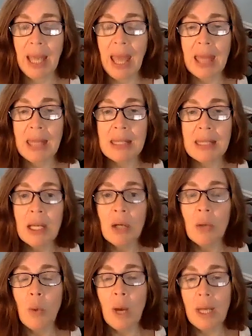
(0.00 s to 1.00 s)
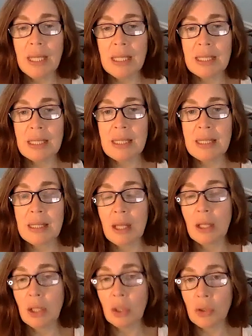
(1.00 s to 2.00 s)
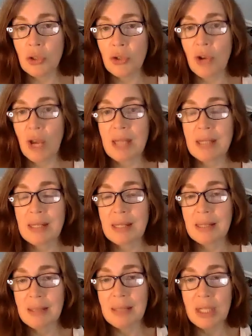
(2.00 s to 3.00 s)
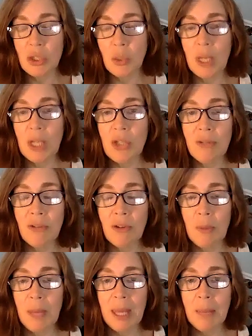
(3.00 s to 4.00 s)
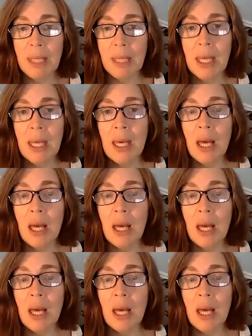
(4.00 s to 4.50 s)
And what is a low stress situation for a baby?